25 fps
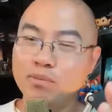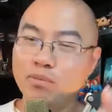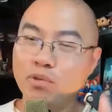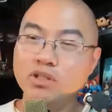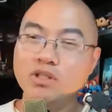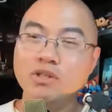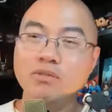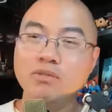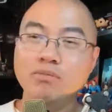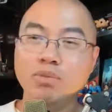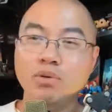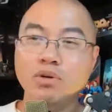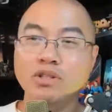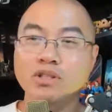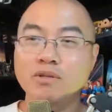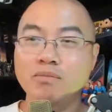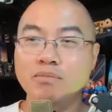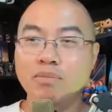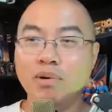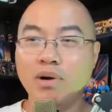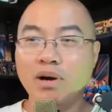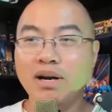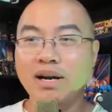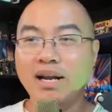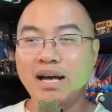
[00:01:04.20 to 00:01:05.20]
the most
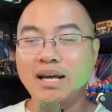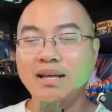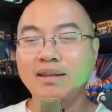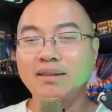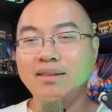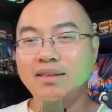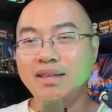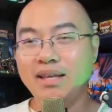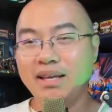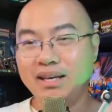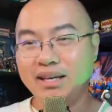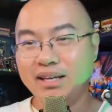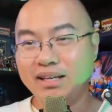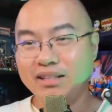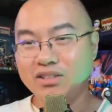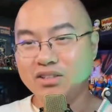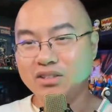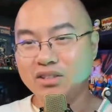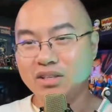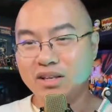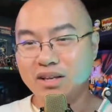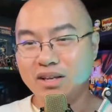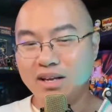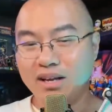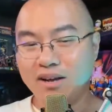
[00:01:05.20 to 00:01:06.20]
important part, I think
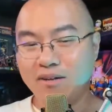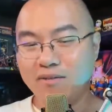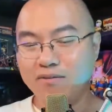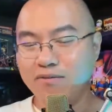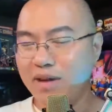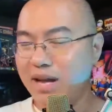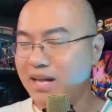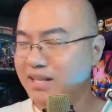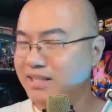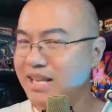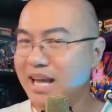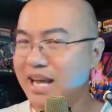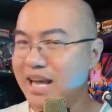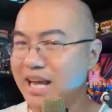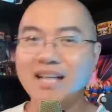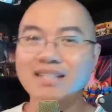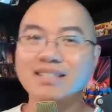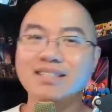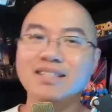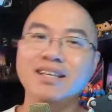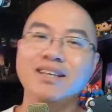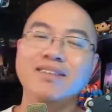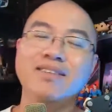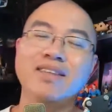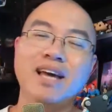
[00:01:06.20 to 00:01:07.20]
it's
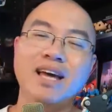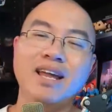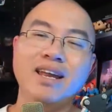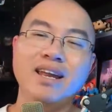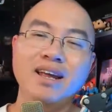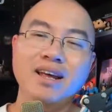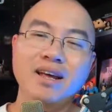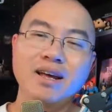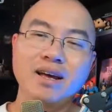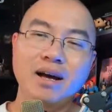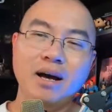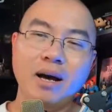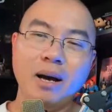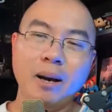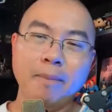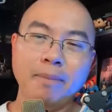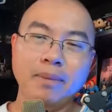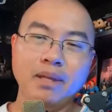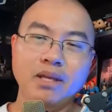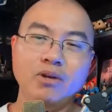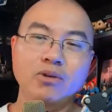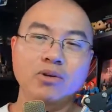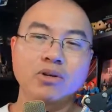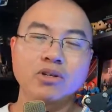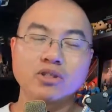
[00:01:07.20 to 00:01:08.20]
fantastic that
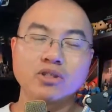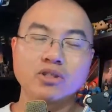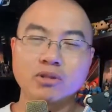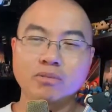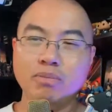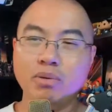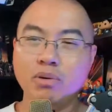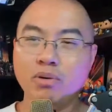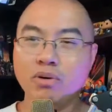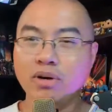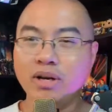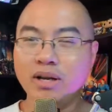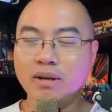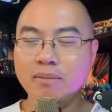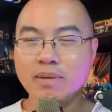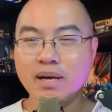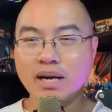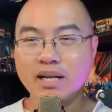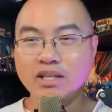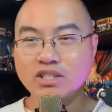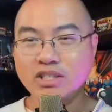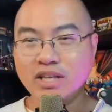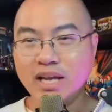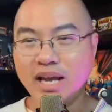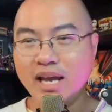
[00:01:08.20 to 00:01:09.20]
you are supporting
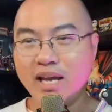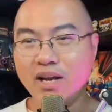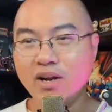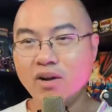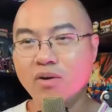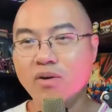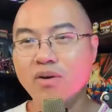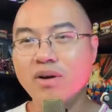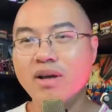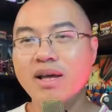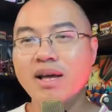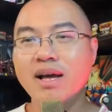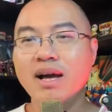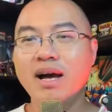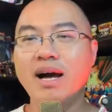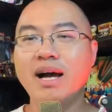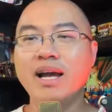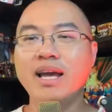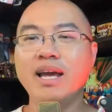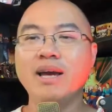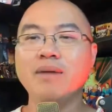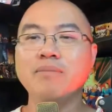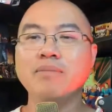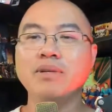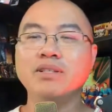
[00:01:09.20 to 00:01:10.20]
my channel.
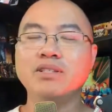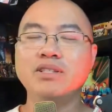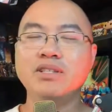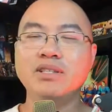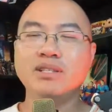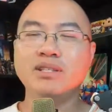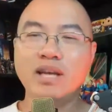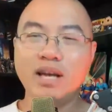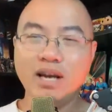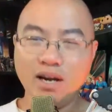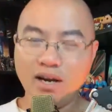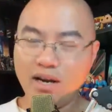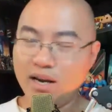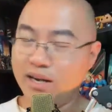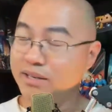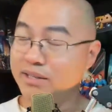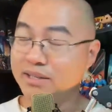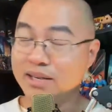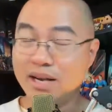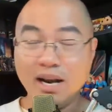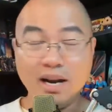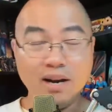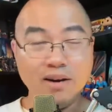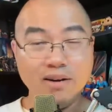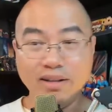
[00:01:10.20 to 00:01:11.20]
I am
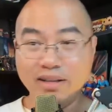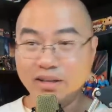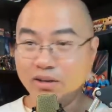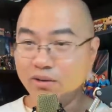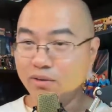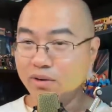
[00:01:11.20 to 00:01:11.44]
entirely